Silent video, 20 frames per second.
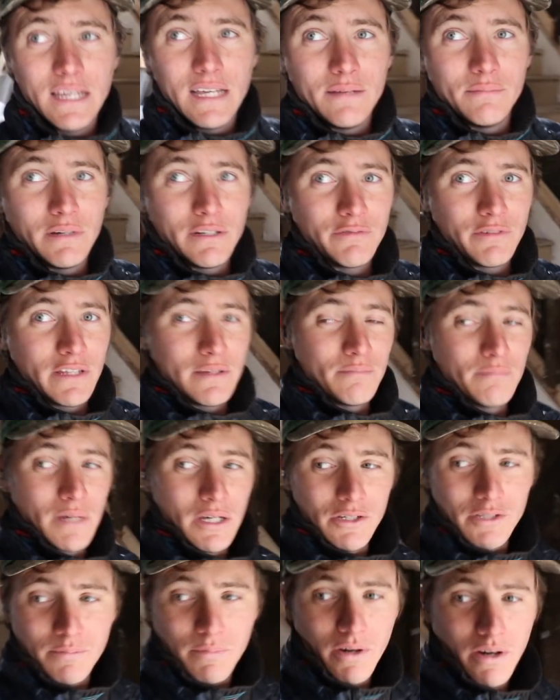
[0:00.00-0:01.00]
But for the
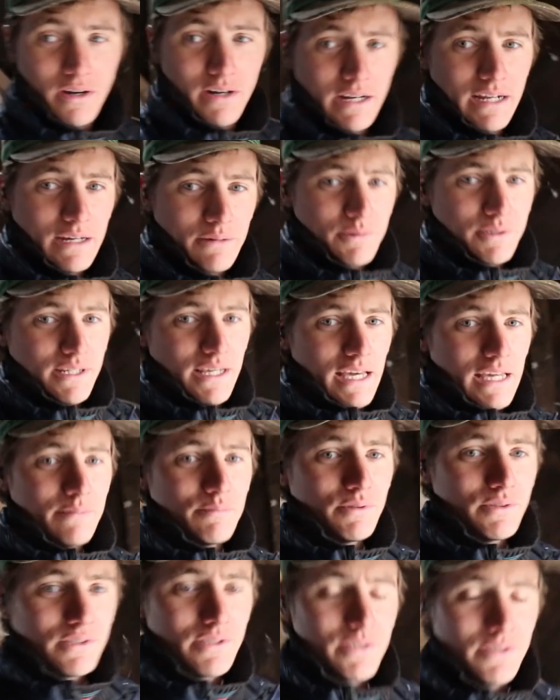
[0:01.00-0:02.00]
most part, I was
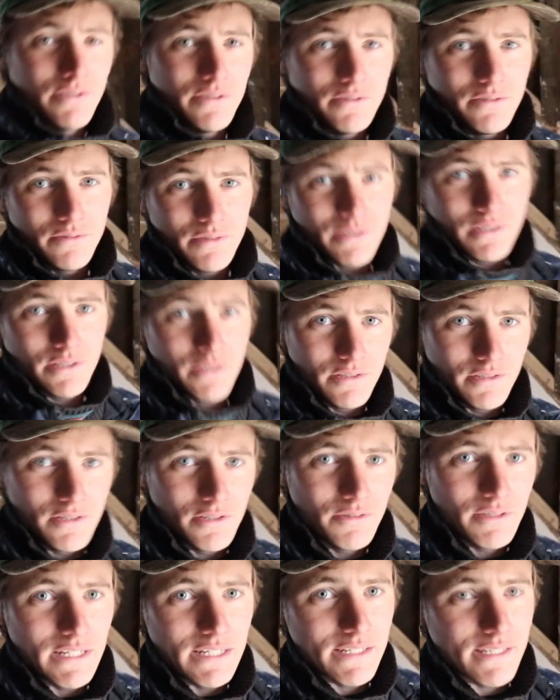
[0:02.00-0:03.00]
able to
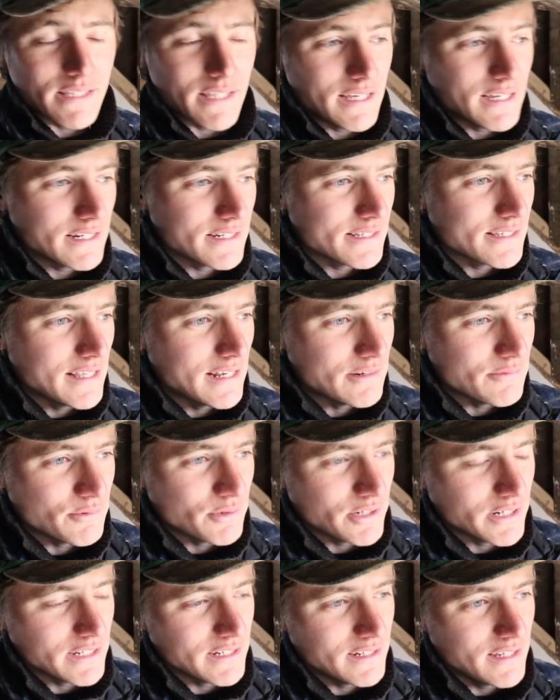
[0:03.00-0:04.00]
do these things that I
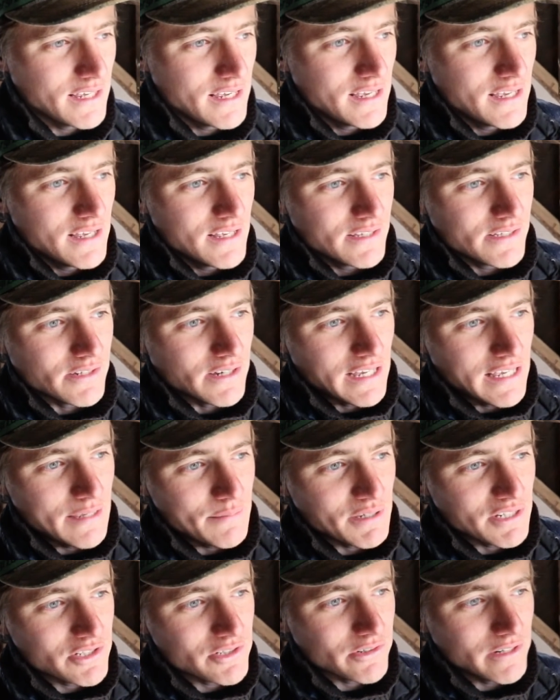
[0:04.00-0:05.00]
wanted. So I
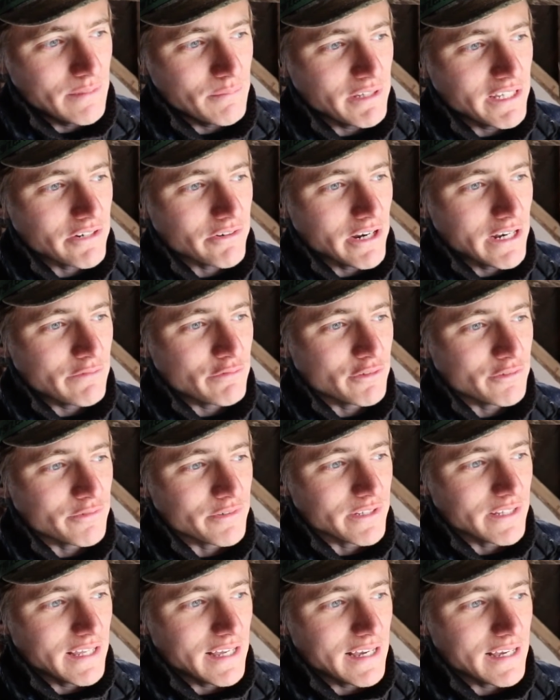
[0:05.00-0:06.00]
am extremely grateful
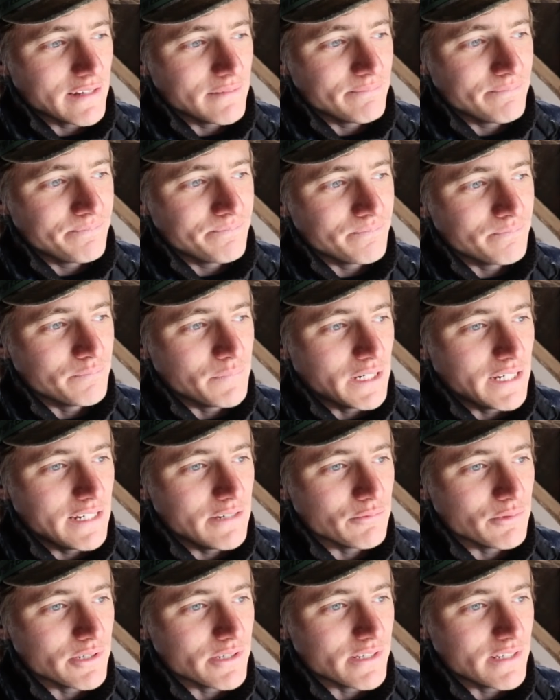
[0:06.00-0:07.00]
for that, but
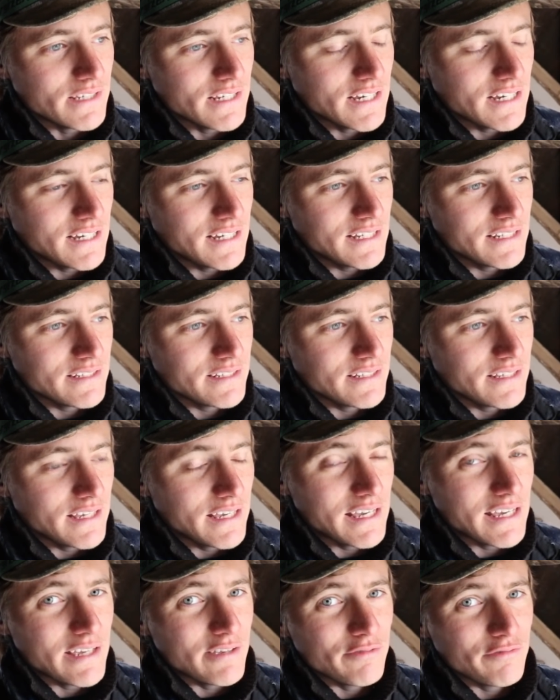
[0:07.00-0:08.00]
it was not
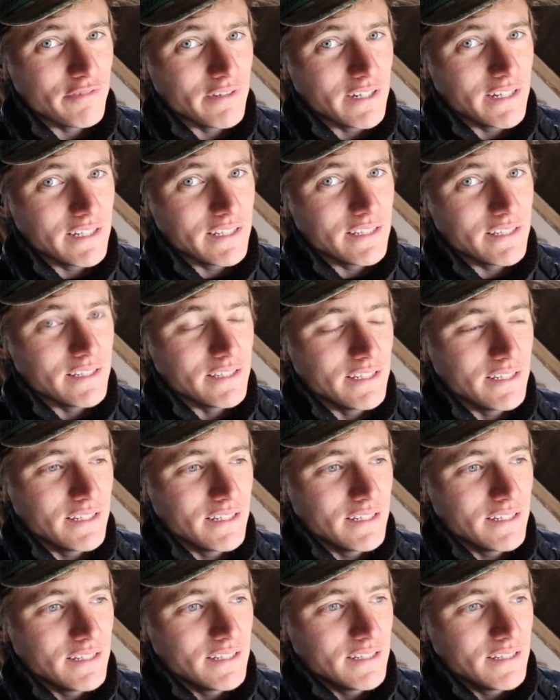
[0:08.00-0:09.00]
a fun
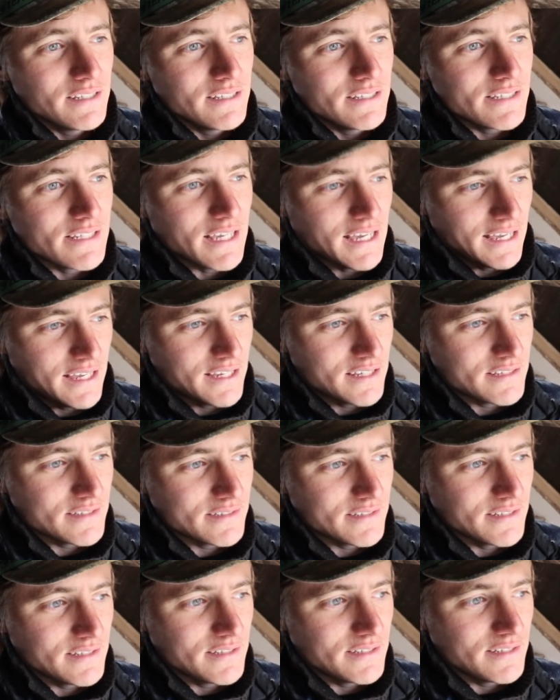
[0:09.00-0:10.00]

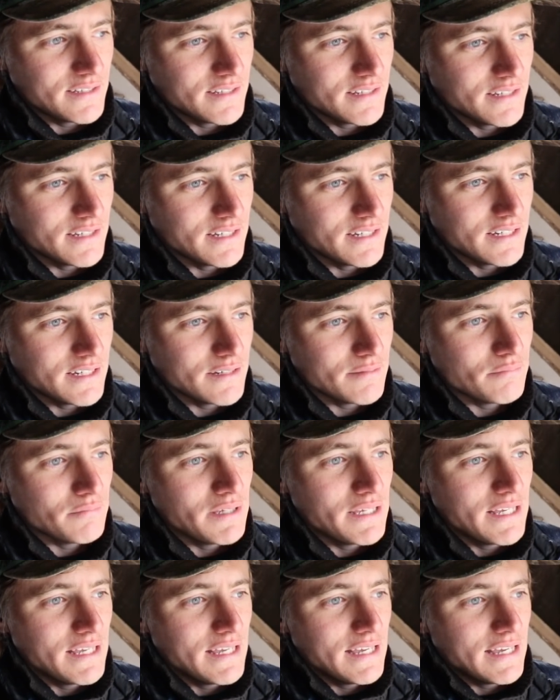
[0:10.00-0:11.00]
task.
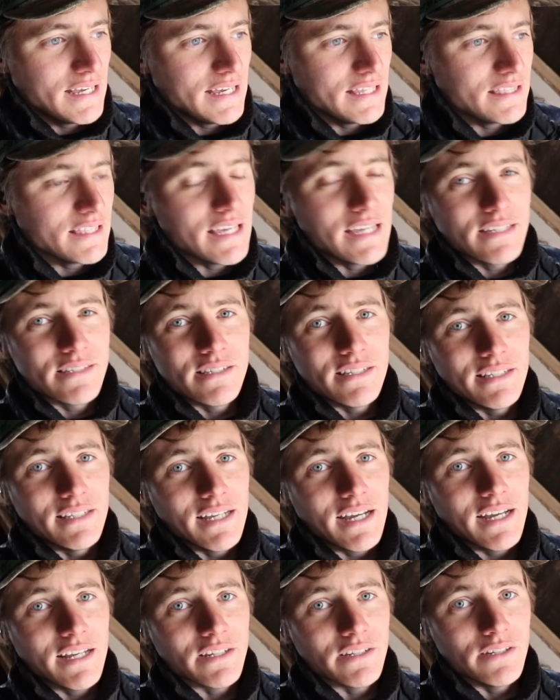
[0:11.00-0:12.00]
And things did
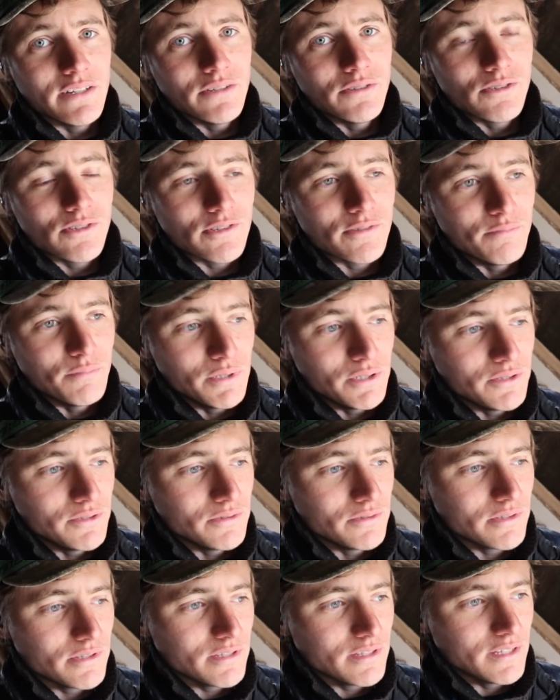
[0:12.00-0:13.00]
not go
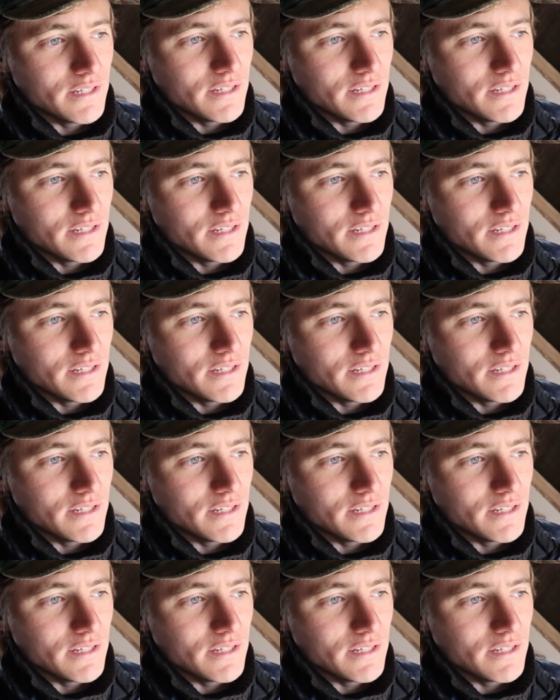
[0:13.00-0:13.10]
smooth.